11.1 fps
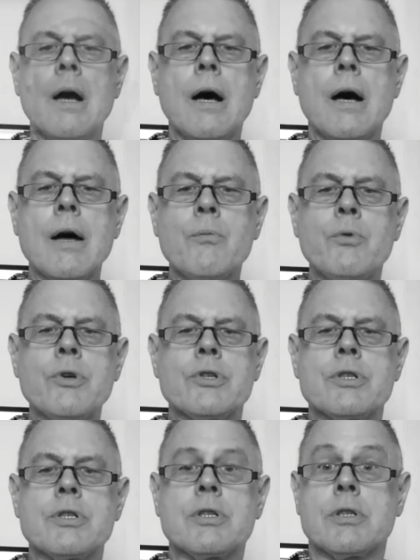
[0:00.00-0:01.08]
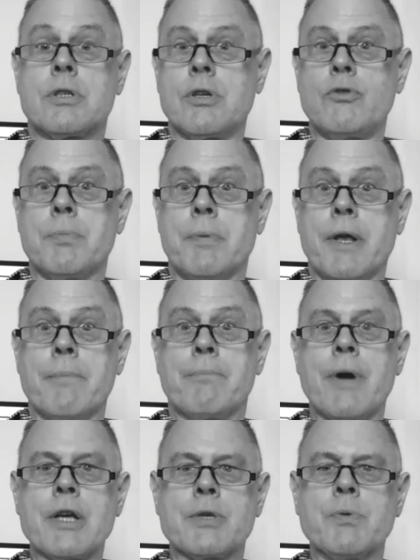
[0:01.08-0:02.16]
I was suitably
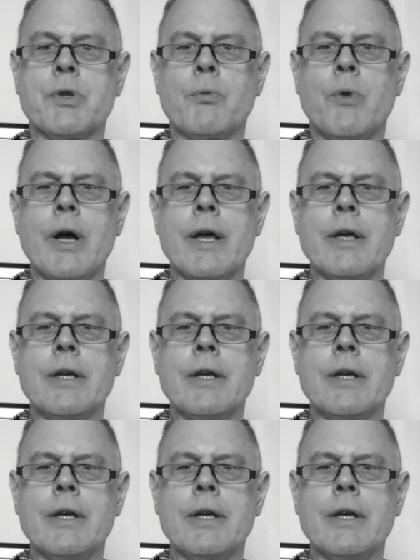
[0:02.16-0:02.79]
impressed with the way